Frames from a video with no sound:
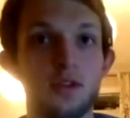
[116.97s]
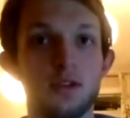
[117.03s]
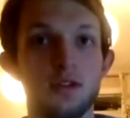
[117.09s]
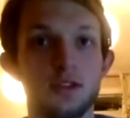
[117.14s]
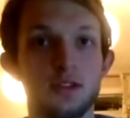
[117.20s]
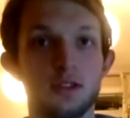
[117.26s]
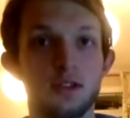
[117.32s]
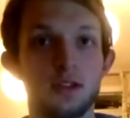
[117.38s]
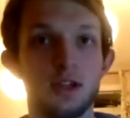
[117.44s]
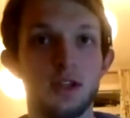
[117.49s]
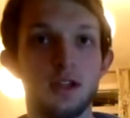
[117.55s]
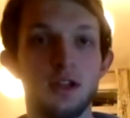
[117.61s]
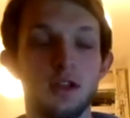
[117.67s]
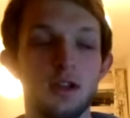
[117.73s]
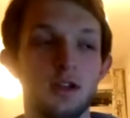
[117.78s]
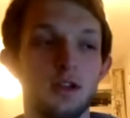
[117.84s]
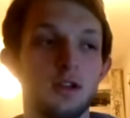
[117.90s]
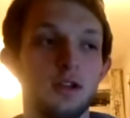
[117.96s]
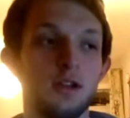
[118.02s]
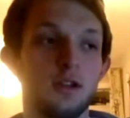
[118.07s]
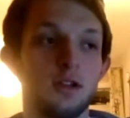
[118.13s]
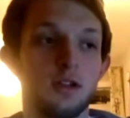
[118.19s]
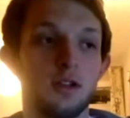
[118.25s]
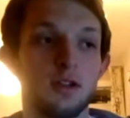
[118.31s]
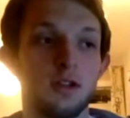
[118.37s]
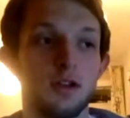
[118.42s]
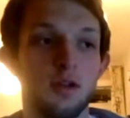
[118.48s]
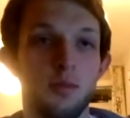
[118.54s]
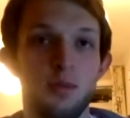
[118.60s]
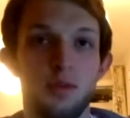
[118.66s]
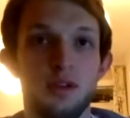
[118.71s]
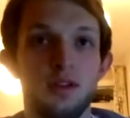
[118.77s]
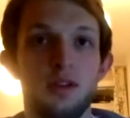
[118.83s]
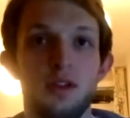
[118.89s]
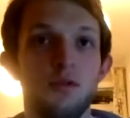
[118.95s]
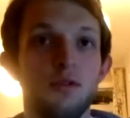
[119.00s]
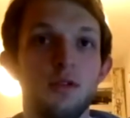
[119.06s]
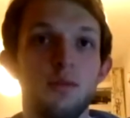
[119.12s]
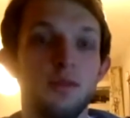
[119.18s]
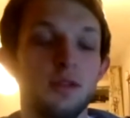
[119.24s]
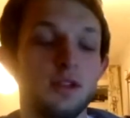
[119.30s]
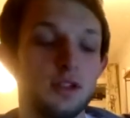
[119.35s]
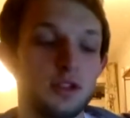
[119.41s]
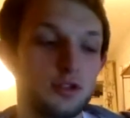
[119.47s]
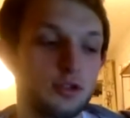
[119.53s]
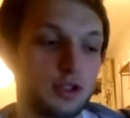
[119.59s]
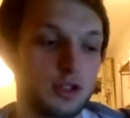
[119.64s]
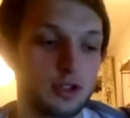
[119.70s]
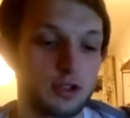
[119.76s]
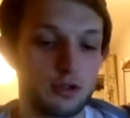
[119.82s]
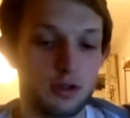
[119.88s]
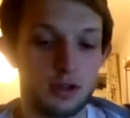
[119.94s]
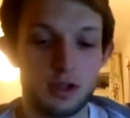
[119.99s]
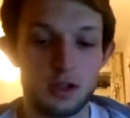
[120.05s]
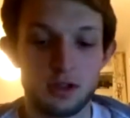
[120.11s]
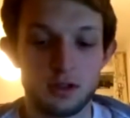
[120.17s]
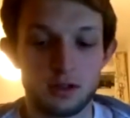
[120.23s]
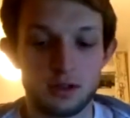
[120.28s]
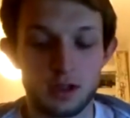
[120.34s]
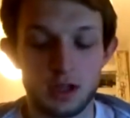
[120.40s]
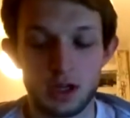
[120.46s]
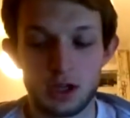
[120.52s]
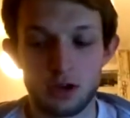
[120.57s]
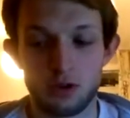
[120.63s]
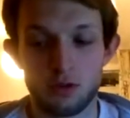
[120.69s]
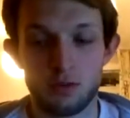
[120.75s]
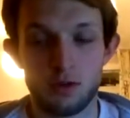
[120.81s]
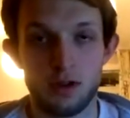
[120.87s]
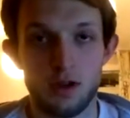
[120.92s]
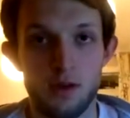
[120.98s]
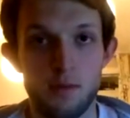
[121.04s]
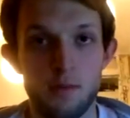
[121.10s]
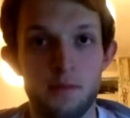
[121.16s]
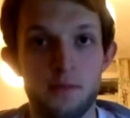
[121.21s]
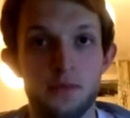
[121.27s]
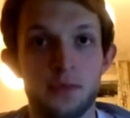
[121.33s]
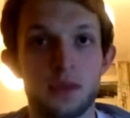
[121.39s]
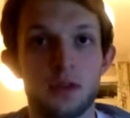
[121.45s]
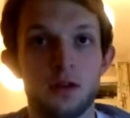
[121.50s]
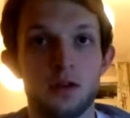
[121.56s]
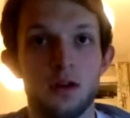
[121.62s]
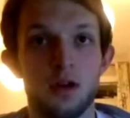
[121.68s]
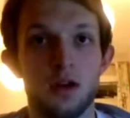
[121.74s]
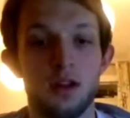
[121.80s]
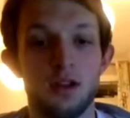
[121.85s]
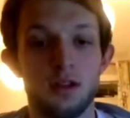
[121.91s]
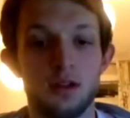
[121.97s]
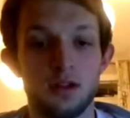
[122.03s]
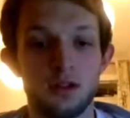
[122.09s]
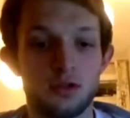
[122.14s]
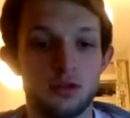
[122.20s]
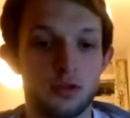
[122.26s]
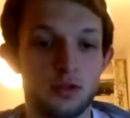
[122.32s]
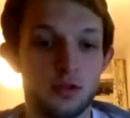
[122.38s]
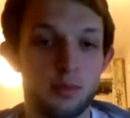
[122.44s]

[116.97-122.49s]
So then, but they weren't being stretched, so I didn't carry on with them. And then I tried